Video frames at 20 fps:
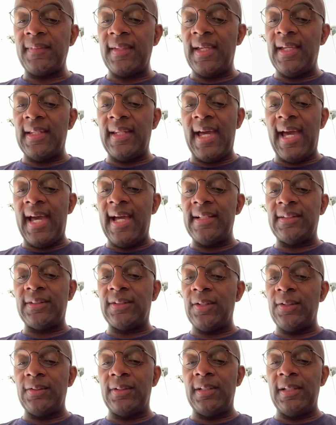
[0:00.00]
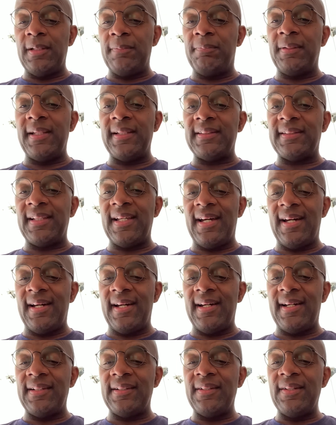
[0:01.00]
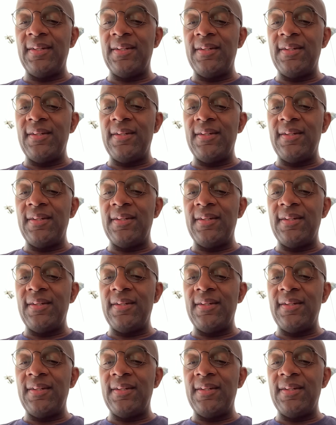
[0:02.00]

And I certainly bless God